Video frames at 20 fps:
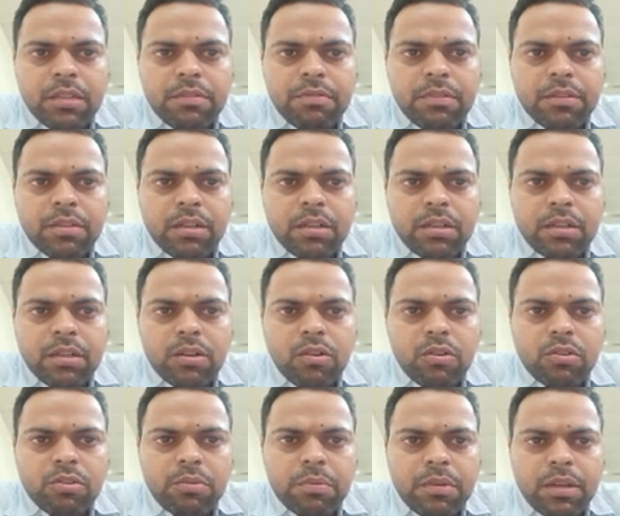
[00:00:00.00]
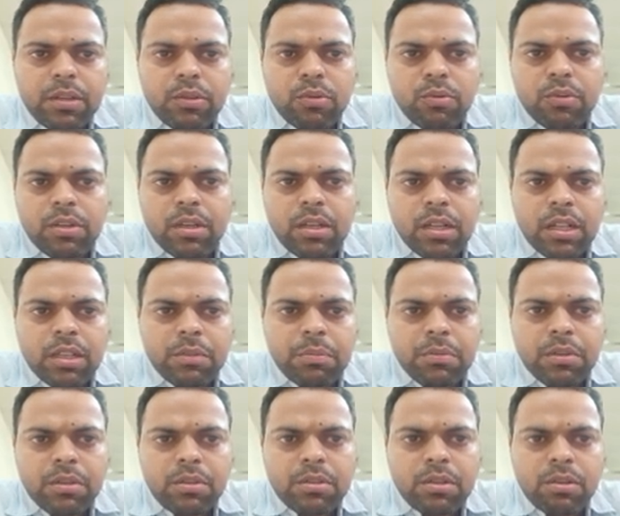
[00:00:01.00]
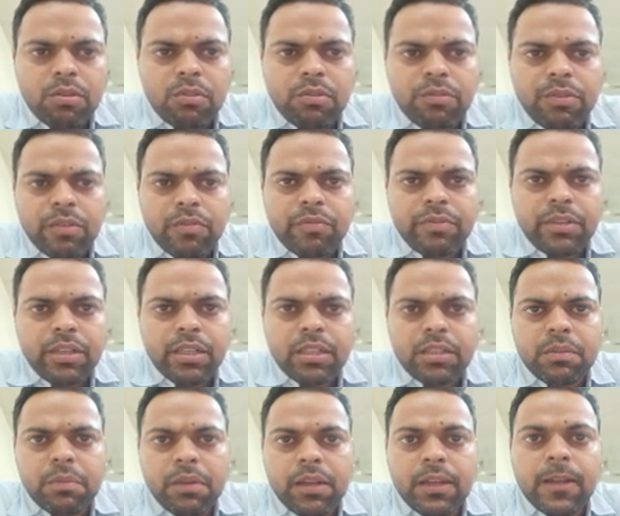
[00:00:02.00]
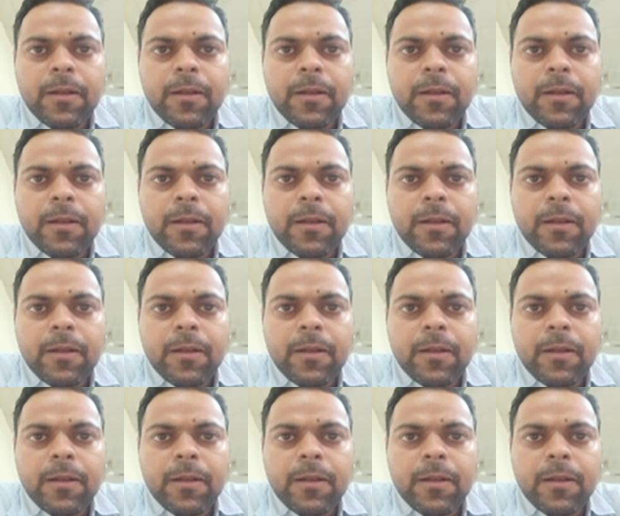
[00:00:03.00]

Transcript: Facility launched by Union Health Minister on 15th May